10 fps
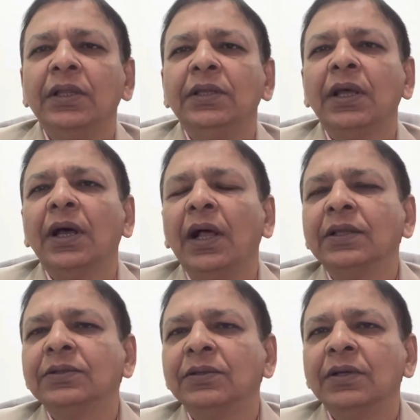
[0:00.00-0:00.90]
They are
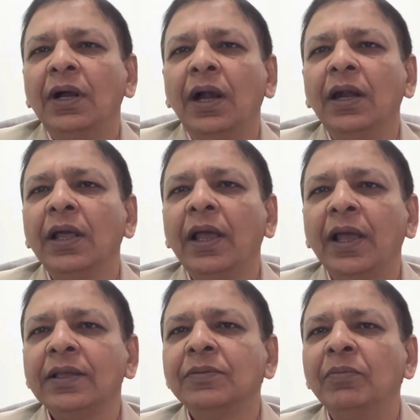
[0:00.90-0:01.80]
also called
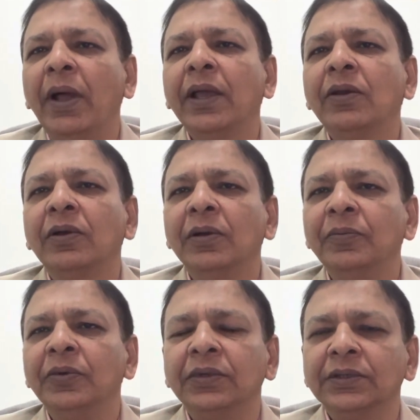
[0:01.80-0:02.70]
as
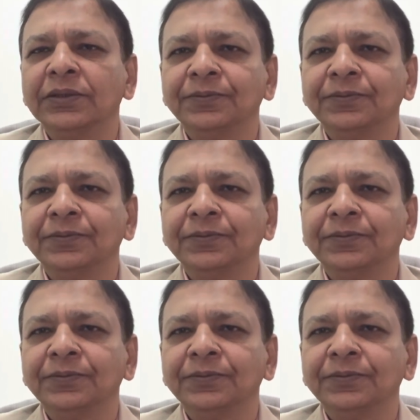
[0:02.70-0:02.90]
microcomputers.